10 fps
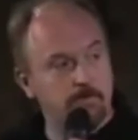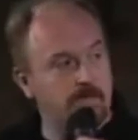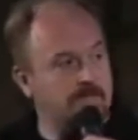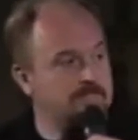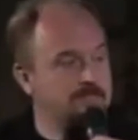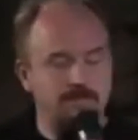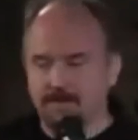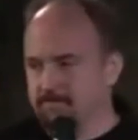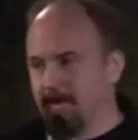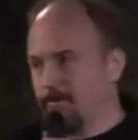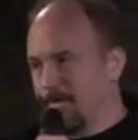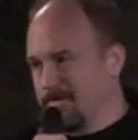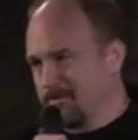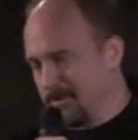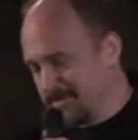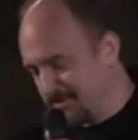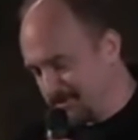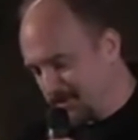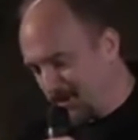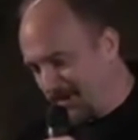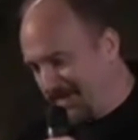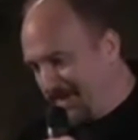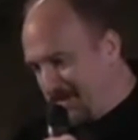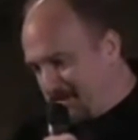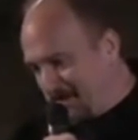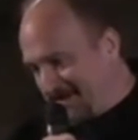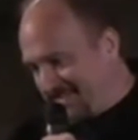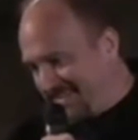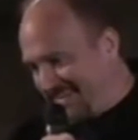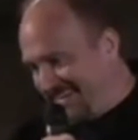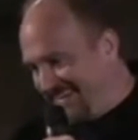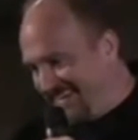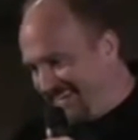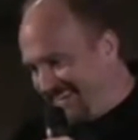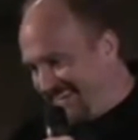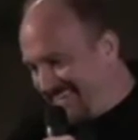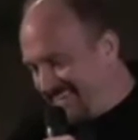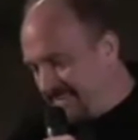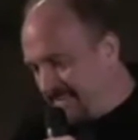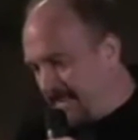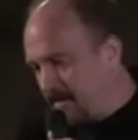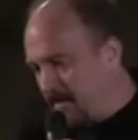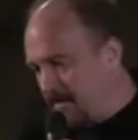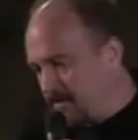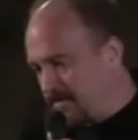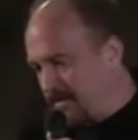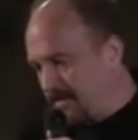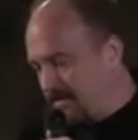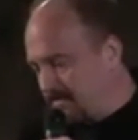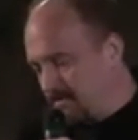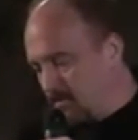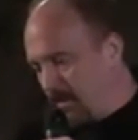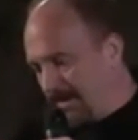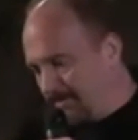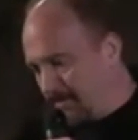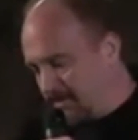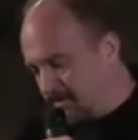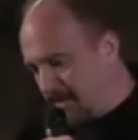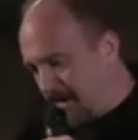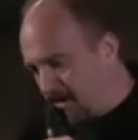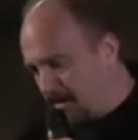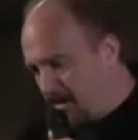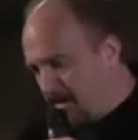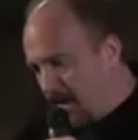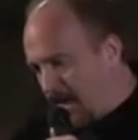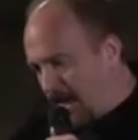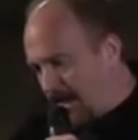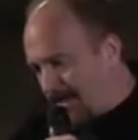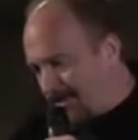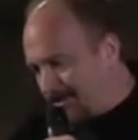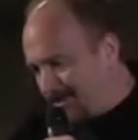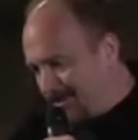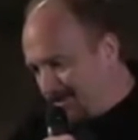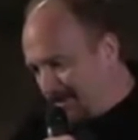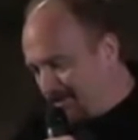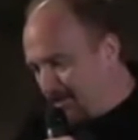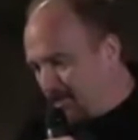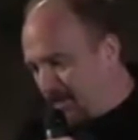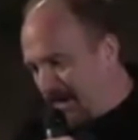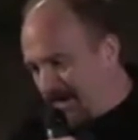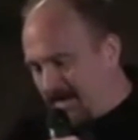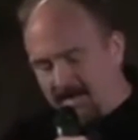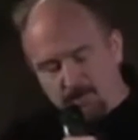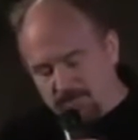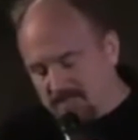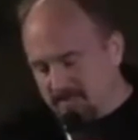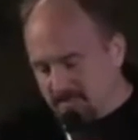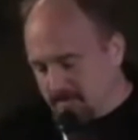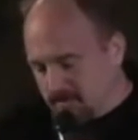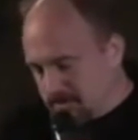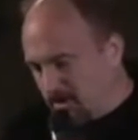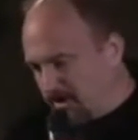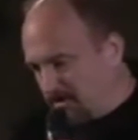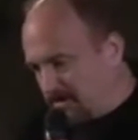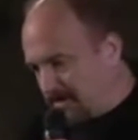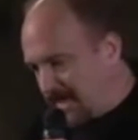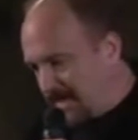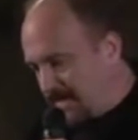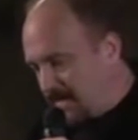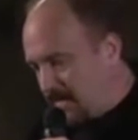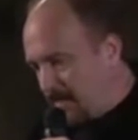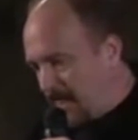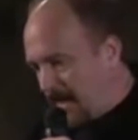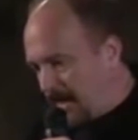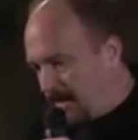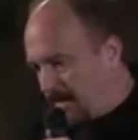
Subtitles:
that, and I don't want to be doing this, I'm sorry, but later I was at it doesn't matter, and my phone rang, and it was his daughter, it was Kelly. And